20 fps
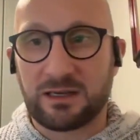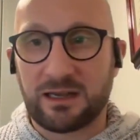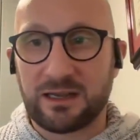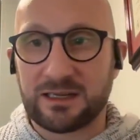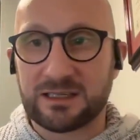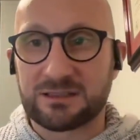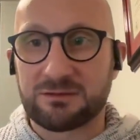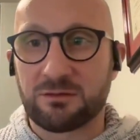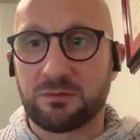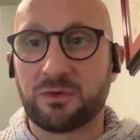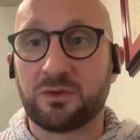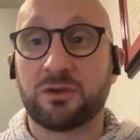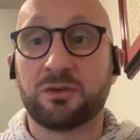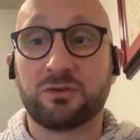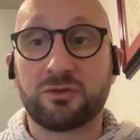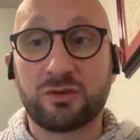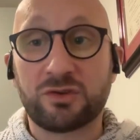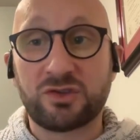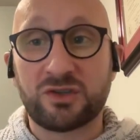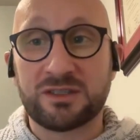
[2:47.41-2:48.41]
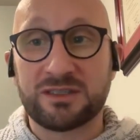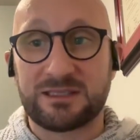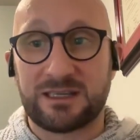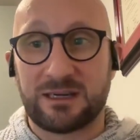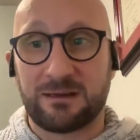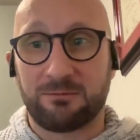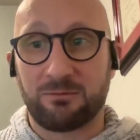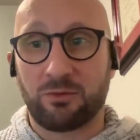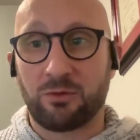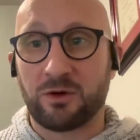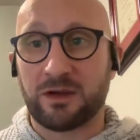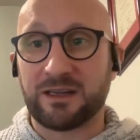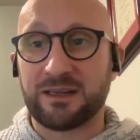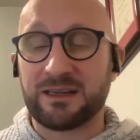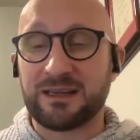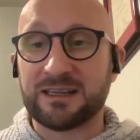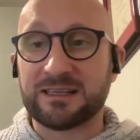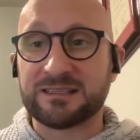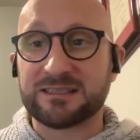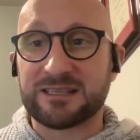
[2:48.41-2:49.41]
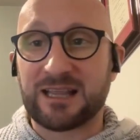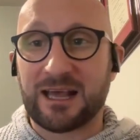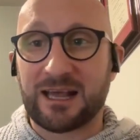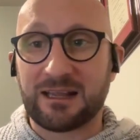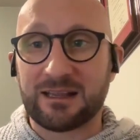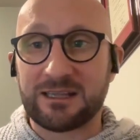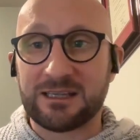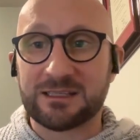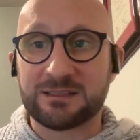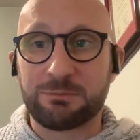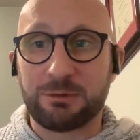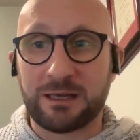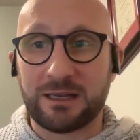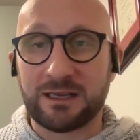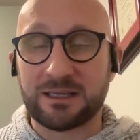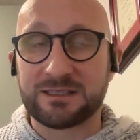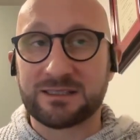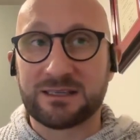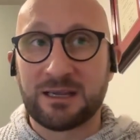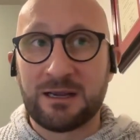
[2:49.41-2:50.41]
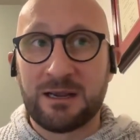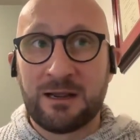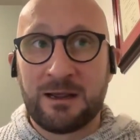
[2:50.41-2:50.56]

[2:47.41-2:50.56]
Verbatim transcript: I guess, from a nutrition standpoint, is that these pigs,